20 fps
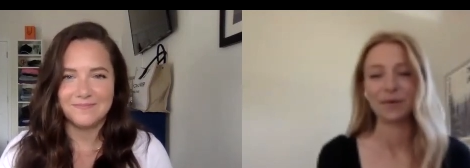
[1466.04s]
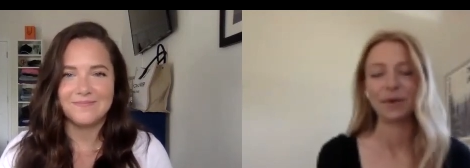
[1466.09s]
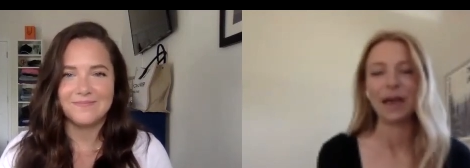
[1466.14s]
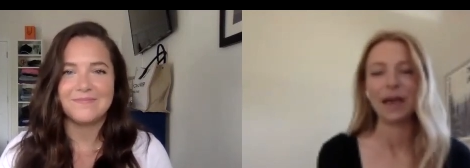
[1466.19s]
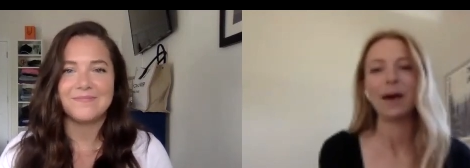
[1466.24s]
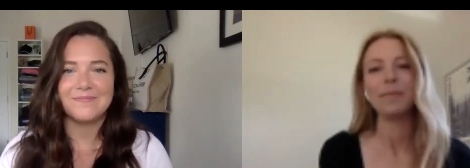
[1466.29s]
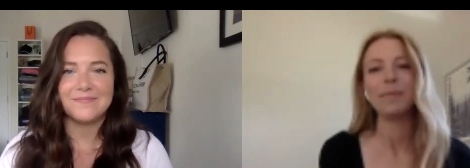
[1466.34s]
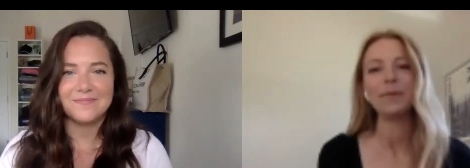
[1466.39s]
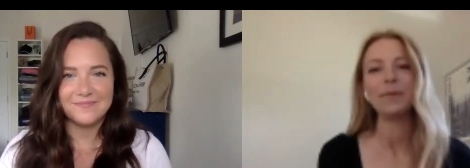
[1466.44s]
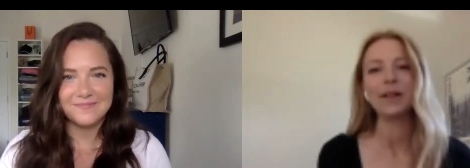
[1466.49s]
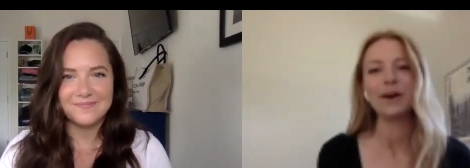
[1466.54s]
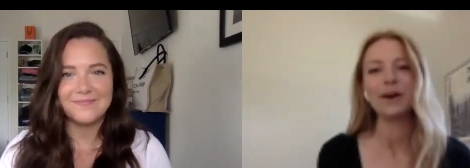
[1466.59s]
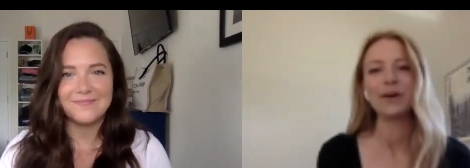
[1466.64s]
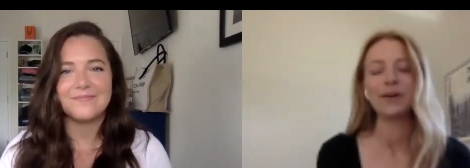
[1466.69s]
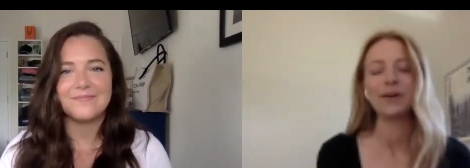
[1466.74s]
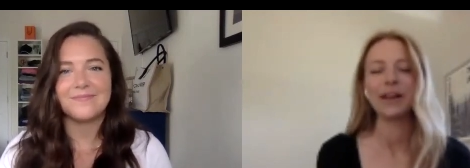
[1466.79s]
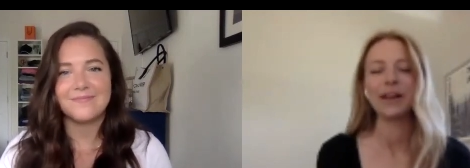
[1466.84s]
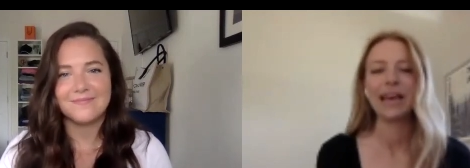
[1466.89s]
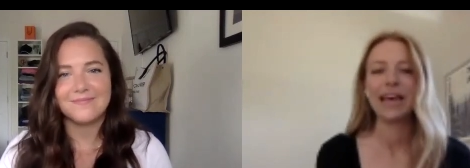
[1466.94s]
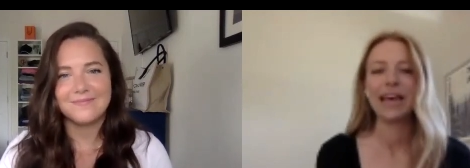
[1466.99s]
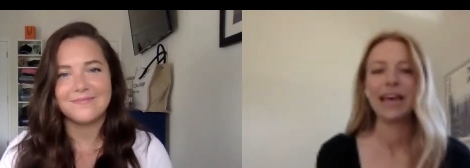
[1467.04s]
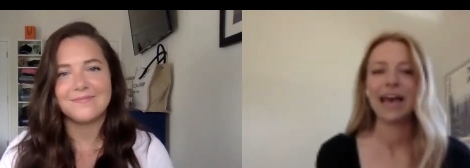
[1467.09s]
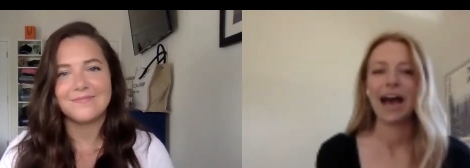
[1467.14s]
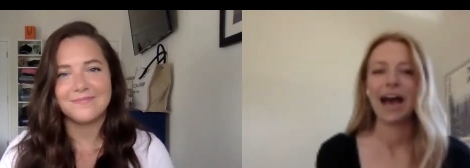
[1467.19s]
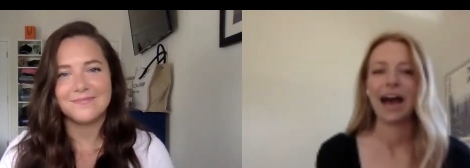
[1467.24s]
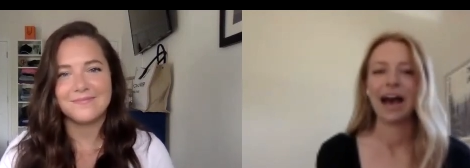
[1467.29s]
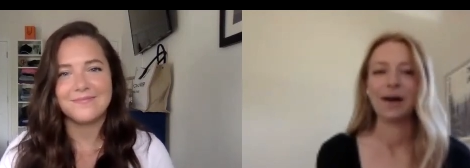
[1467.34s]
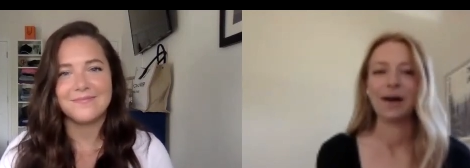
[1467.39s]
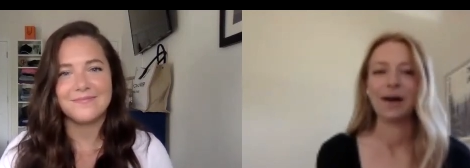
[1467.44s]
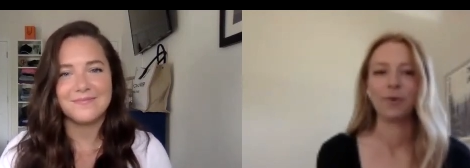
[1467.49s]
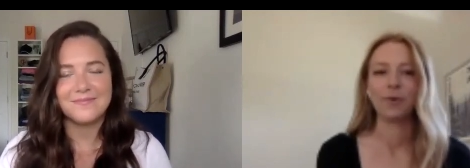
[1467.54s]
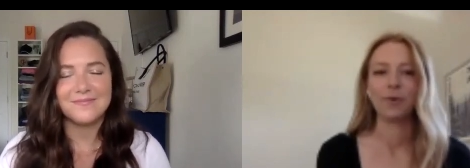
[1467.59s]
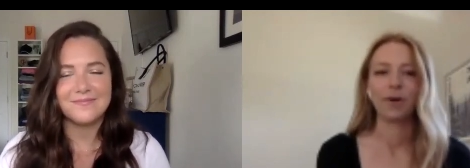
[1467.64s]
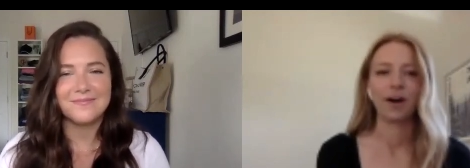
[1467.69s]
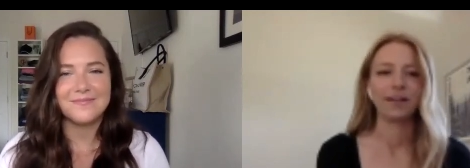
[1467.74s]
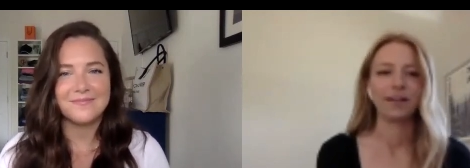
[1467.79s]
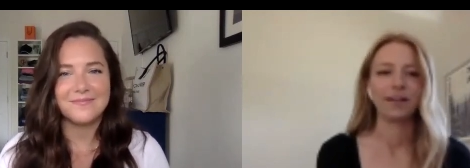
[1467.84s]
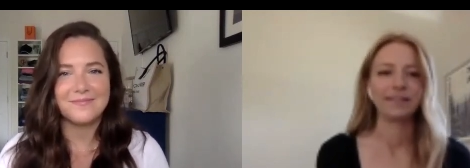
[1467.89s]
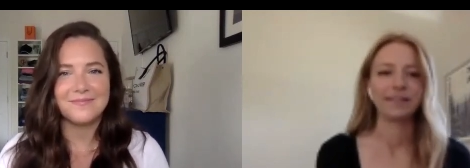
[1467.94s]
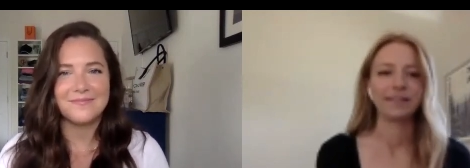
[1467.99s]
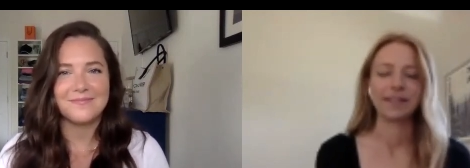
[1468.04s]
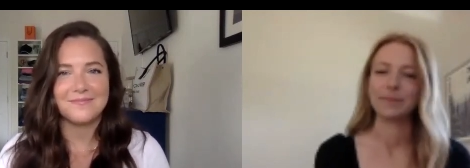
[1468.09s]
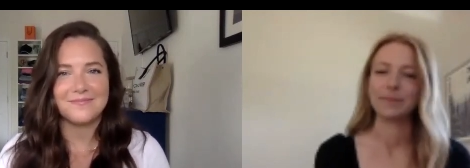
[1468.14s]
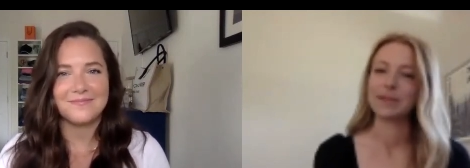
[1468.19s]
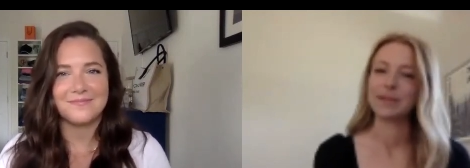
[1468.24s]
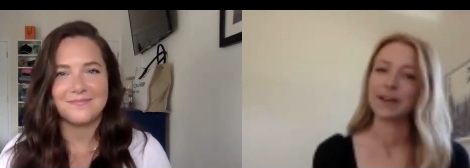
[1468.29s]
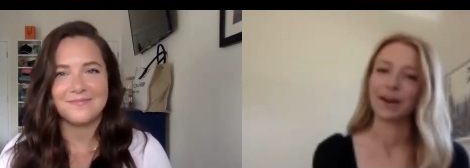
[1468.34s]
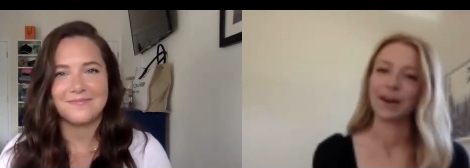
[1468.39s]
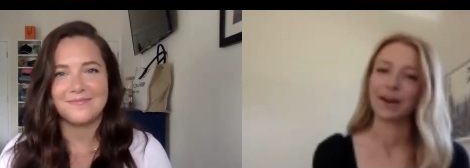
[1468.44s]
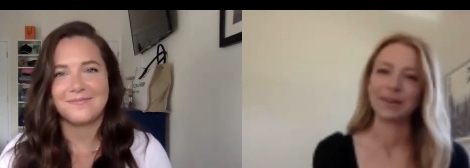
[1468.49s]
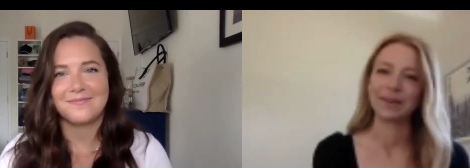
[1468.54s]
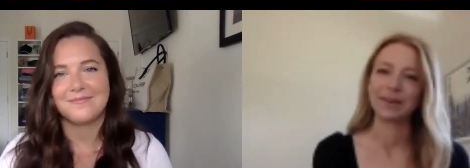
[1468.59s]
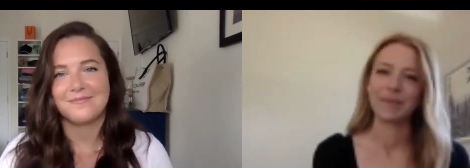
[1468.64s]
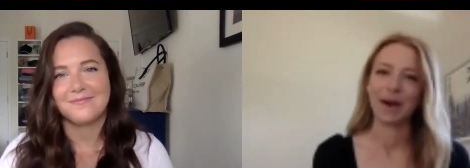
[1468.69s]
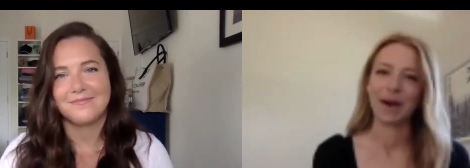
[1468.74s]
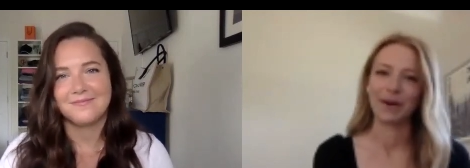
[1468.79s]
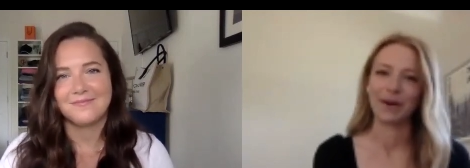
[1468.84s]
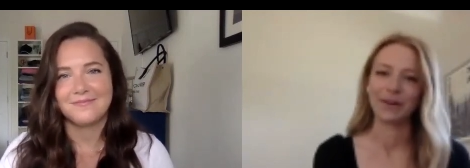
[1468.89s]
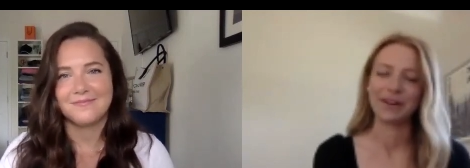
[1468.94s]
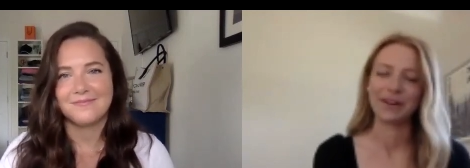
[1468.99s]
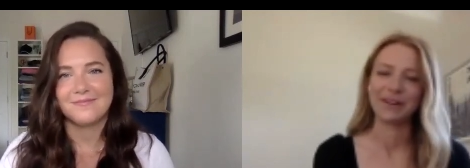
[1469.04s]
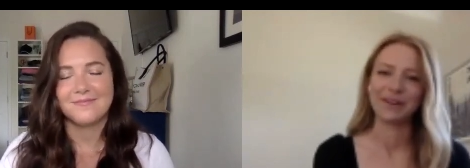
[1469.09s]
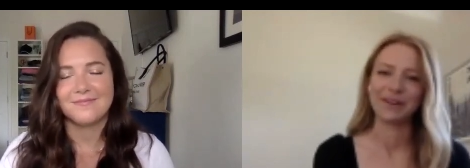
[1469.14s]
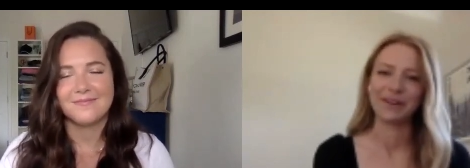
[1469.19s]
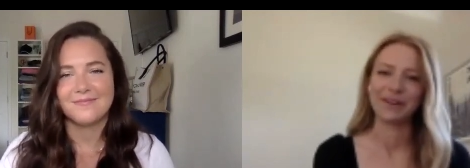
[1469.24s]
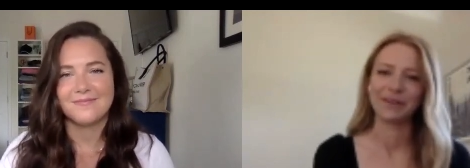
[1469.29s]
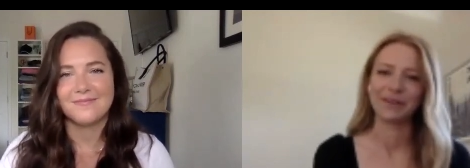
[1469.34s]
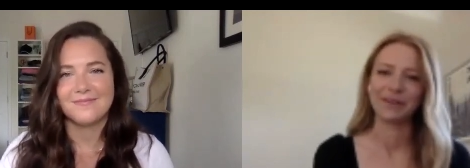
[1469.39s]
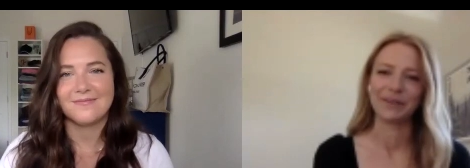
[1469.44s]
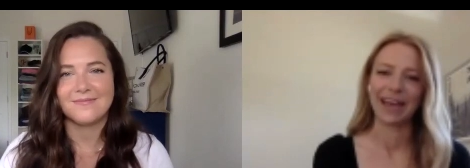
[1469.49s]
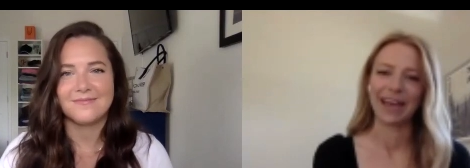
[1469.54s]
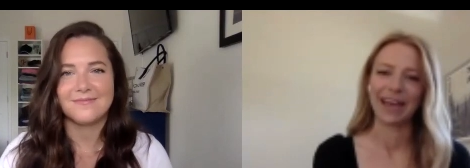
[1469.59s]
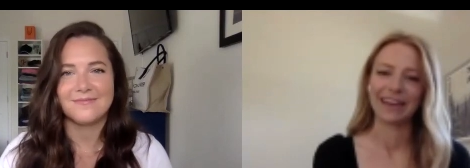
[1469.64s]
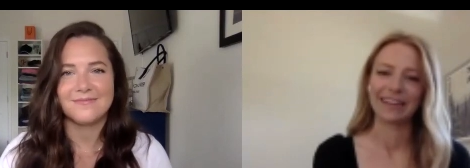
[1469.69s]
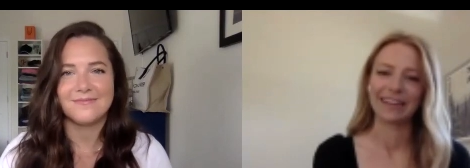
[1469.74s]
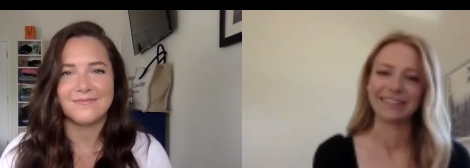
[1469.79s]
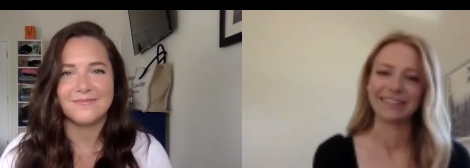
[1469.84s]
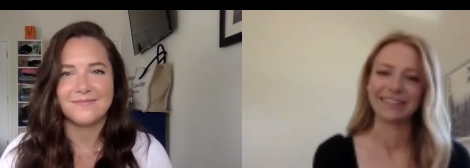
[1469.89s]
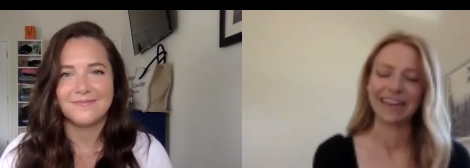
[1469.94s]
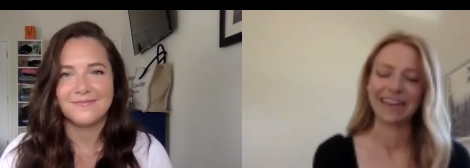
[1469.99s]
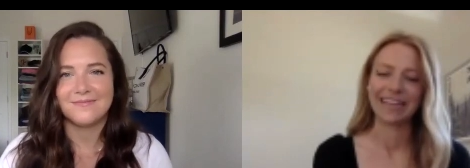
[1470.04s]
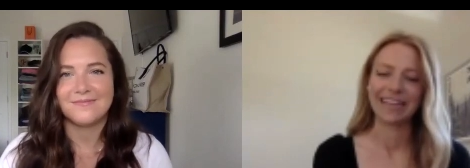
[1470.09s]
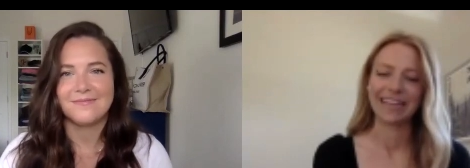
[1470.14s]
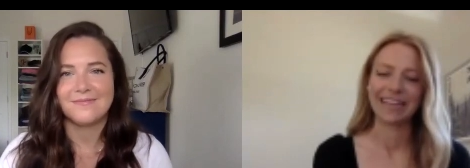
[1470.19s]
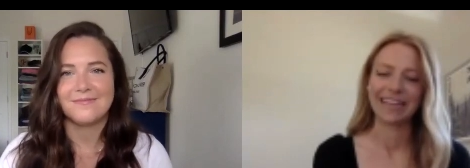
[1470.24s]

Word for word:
Speaker 1: upload. We'll constantly be talking about new and exciting